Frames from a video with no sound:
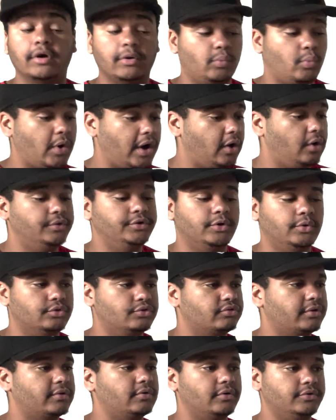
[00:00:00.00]
a well-known
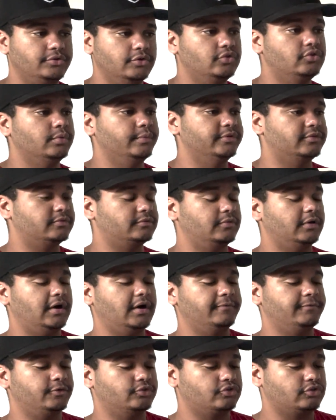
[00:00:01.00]
trader on
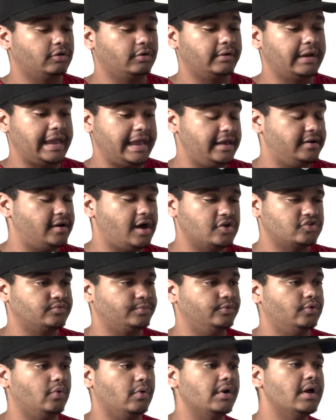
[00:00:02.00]
YouTube for sure, and
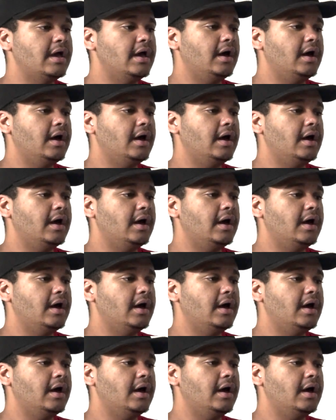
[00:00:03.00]
entrepreneur,